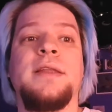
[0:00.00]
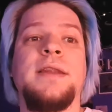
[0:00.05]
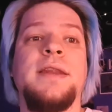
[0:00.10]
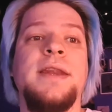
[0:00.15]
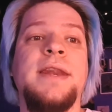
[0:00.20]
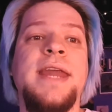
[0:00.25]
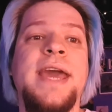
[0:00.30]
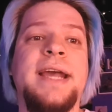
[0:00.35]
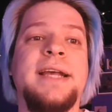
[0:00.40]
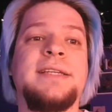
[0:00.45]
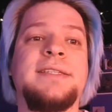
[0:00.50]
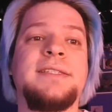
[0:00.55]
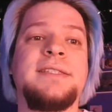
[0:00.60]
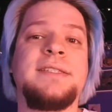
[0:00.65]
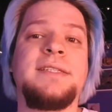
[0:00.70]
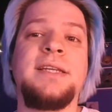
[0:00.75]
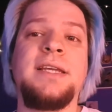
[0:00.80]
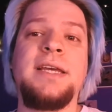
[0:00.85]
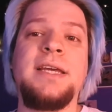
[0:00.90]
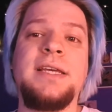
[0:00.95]

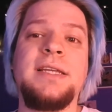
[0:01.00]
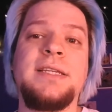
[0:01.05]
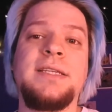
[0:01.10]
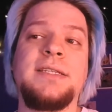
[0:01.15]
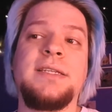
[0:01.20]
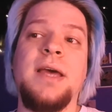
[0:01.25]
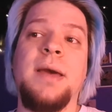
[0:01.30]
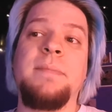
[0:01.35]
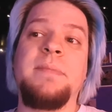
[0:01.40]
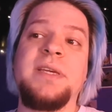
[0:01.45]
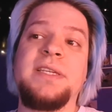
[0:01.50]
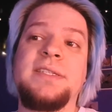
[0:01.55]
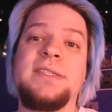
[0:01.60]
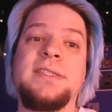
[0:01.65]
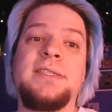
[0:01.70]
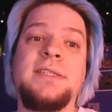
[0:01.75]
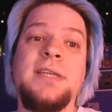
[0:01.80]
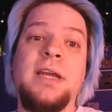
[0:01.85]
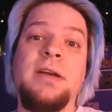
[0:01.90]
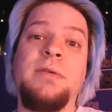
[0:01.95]
Next is
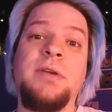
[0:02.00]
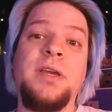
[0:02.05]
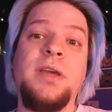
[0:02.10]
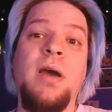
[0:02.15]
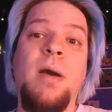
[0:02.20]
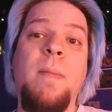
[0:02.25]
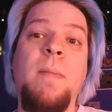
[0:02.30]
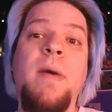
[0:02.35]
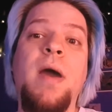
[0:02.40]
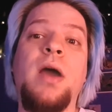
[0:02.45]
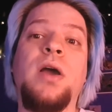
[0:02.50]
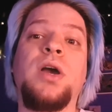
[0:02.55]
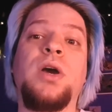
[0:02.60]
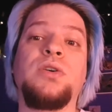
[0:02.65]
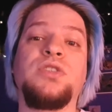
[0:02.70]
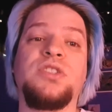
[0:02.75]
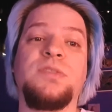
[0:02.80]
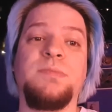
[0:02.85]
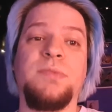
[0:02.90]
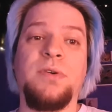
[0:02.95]
Mysterium
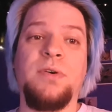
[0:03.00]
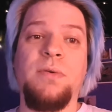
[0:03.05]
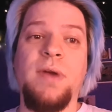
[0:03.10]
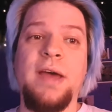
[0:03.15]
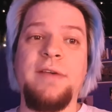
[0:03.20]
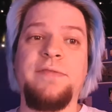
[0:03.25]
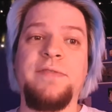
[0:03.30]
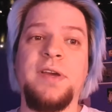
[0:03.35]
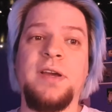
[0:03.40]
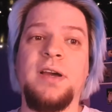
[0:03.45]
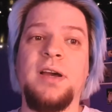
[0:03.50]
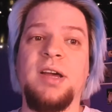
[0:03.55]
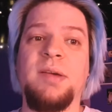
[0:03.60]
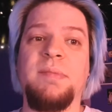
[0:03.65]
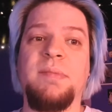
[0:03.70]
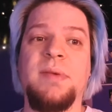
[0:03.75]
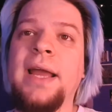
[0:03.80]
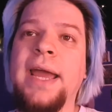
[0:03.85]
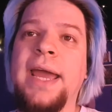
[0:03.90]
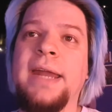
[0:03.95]

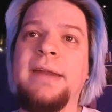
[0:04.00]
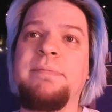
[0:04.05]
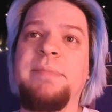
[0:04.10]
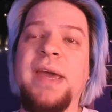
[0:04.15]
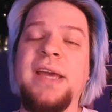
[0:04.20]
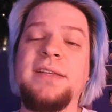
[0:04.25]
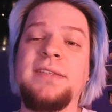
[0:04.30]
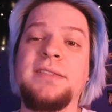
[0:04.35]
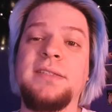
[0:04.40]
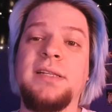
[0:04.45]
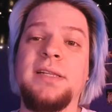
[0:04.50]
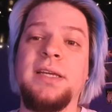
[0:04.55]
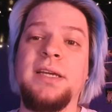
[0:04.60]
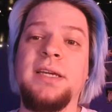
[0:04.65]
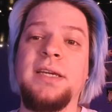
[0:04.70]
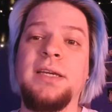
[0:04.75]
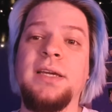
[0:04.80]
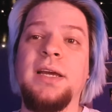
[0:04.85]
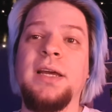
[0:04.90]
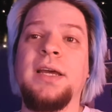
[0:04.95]
Cosmographicum, and
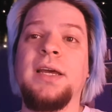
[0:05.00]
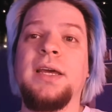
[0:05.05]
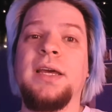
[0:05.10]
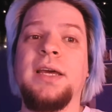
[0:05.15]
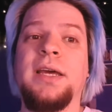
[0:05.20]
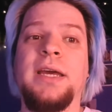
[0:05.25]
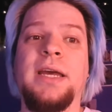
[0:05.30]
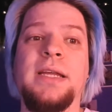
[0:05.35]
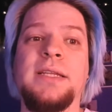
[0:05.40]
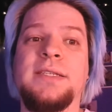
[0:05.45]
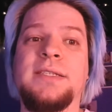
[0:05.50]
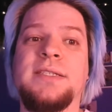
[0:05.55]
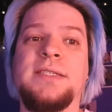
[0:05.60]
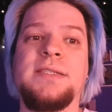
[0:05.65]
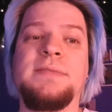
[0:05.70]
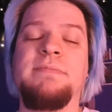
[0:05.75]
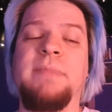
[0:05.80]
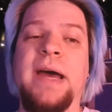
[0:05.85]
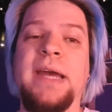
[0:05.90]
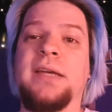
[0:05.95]
basically,
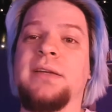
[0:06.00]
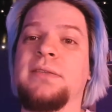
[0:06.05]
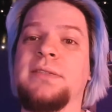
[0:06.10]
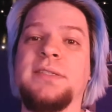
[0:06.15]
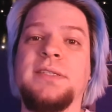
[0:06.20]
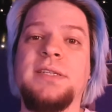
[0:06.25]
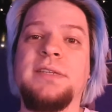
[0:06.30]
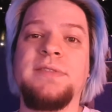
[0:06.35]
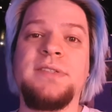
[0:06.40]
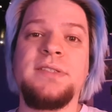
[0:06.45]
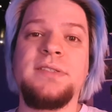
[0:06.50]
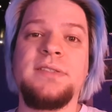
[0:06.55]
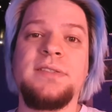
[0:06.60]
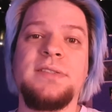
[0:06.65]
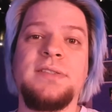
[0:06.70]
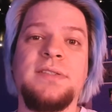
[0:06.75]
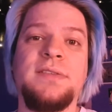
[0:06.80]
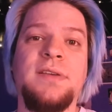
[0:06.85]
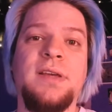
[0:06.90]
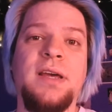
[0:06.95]
it's Michael
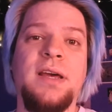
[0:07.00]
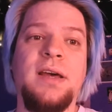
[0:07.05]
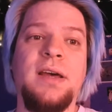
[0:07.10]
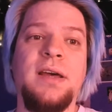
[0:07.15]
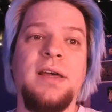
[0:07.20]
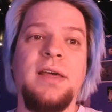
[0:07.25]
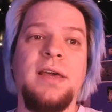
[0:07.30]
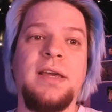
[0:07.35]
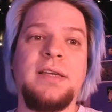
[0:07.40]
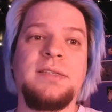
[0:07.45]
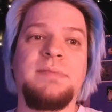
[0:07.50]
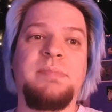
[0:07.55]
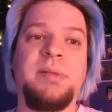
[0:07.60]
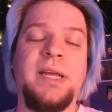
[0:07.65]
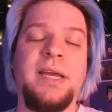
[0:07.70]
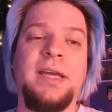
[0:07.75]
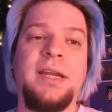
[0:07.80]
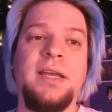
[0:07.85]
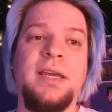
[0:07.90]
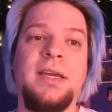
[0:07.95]
Stevens
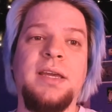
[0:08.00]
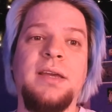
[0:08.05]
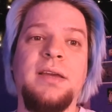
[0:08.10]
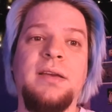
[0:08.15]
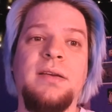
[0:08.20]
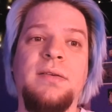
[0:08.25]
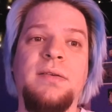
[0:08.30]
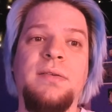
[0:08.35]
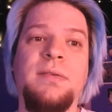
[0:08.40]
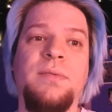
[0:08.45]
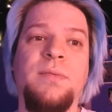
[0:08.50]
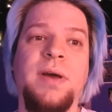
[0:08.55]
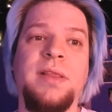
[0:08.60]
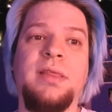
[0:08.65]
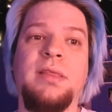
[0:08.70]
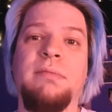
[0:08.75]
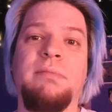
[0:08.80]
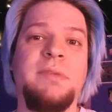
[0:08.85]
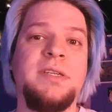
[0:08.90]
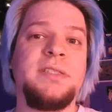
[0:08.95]
explaining
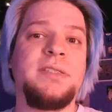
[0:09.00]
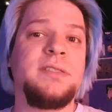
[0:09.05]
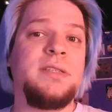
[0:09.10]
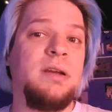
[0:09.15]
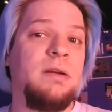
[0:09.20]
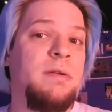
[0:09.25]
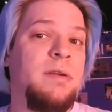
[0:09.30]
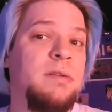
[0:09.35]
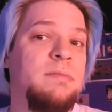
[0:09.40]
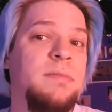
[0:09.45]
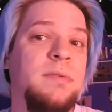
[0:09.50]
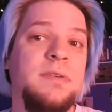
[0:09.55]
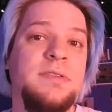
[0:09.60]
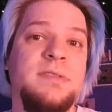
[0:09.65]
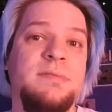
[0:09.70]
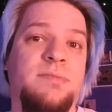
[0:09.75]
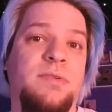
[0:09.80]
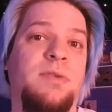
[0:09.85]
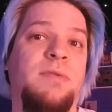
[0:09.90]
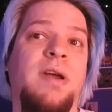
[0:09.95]
what the Mysterium
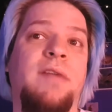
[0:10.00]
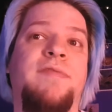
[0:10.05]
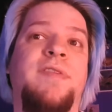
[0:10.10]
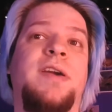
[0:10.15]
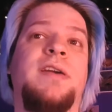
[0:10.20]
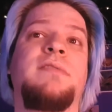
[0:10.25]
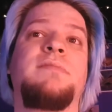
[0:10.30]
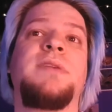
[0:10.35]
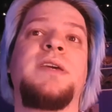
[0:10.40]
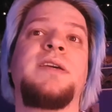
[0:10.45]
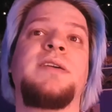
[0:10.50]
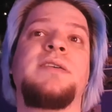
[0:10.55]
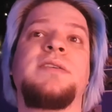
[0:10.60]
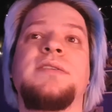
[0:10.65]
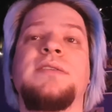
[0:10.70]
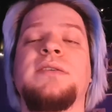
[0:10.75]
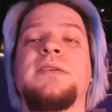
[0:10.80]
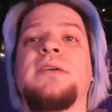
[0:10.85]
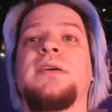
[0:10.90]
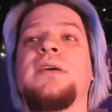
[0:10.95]
Cosmographicum is,